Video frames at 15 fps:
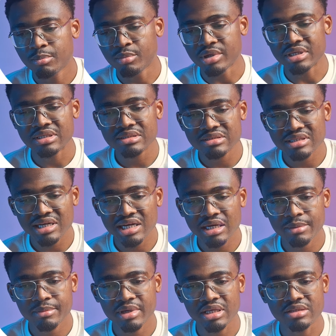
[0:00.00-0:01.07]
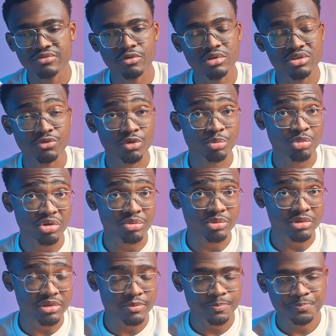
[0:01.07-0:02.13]
But this time it's for a different
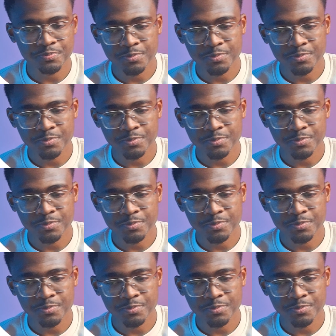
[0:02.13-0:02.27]
purpose.